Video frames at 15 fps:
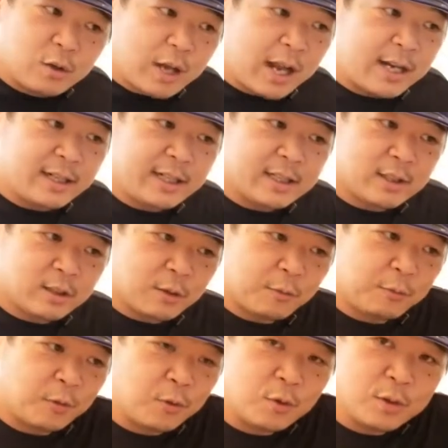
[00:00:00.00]
and these are the
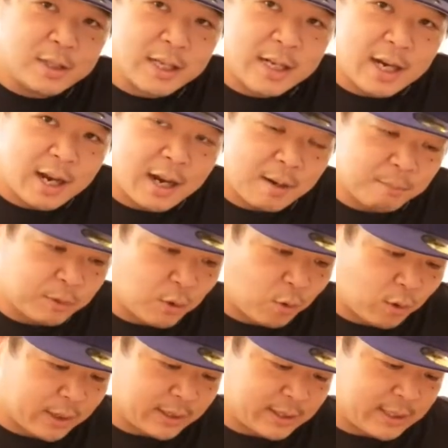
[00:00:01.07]
foods that I am
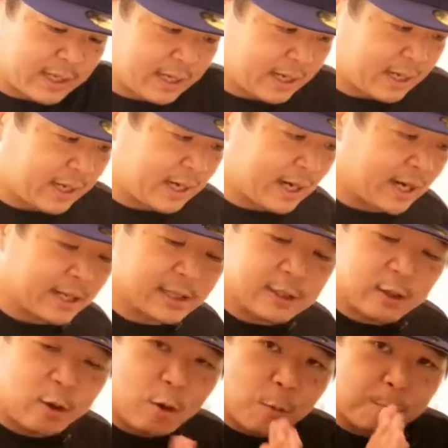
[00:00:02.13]
going to eat.
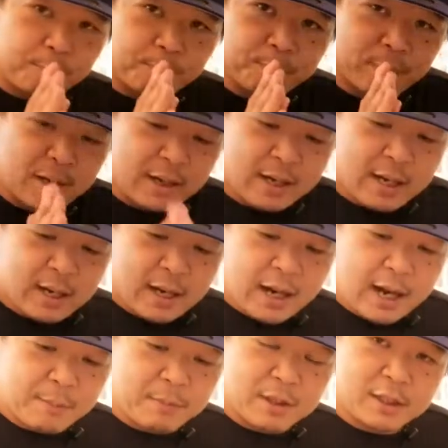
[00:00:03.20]
So,
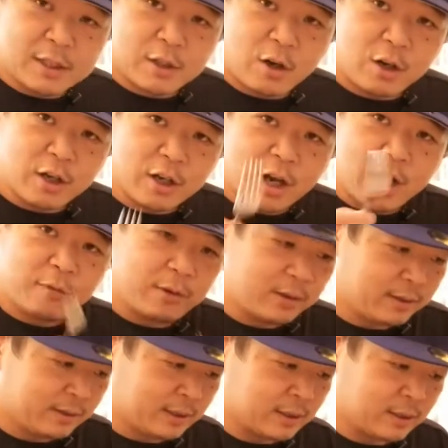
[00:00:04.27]
I'm gonna start it off
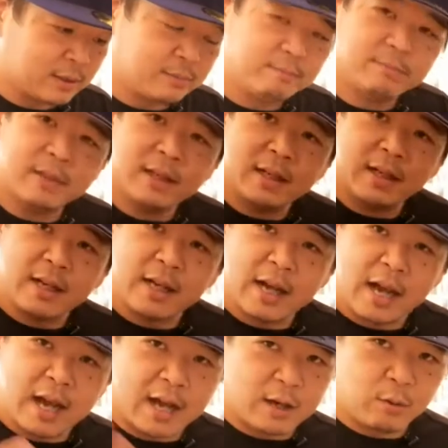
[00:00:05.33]
because
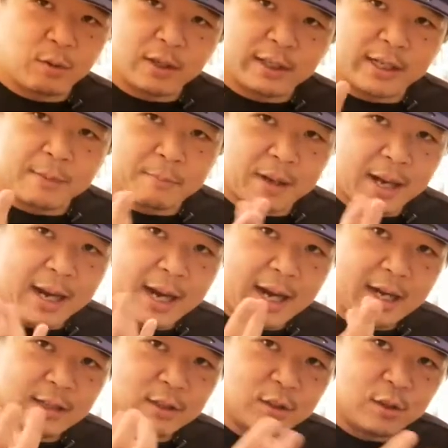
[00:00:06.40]
I don't want to get my
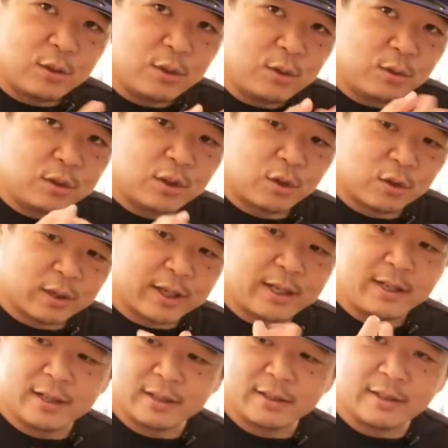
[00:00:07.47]
hands too dirty.
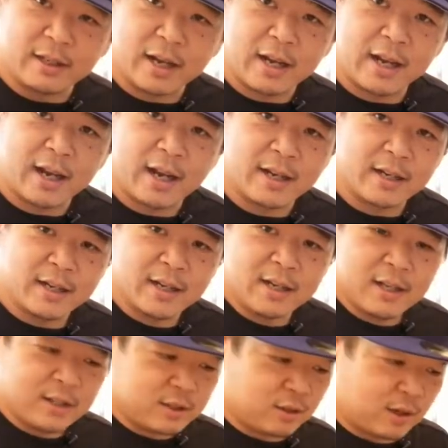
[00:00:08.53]
And
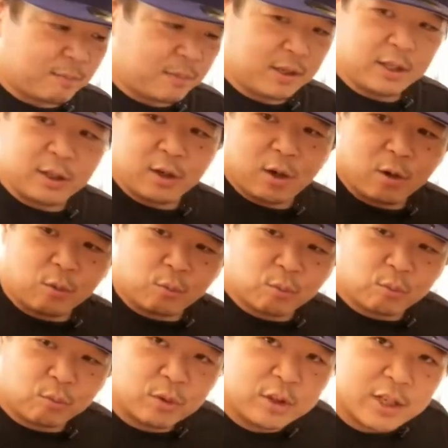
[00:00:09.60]
so I'm gonna go
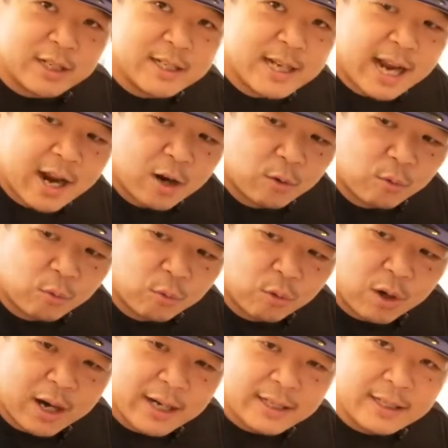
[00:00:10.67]
to town
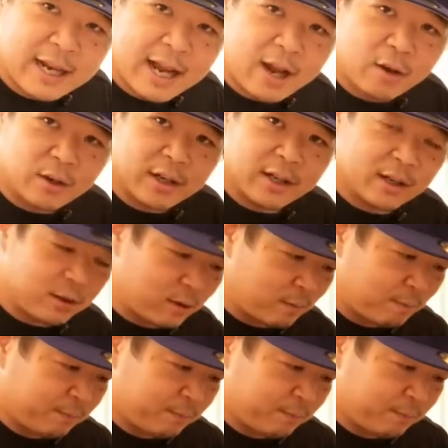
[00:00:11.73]
right now here.